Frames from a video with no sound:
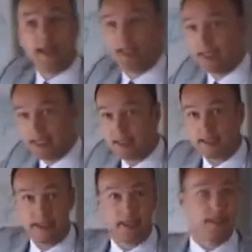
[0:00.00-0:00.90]
and it
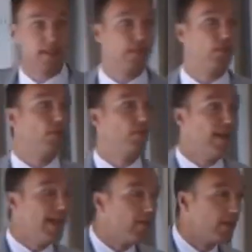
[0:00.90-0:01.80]
necessarily, therefore,
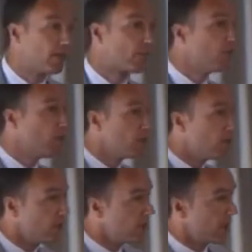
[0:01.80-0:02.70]
varies from
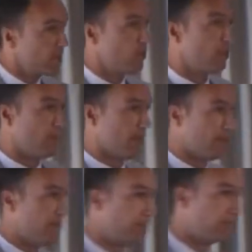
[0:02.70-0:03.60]
one context to
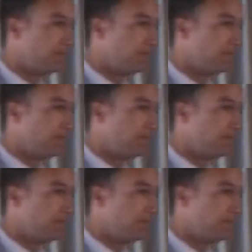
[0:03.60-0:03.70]
another.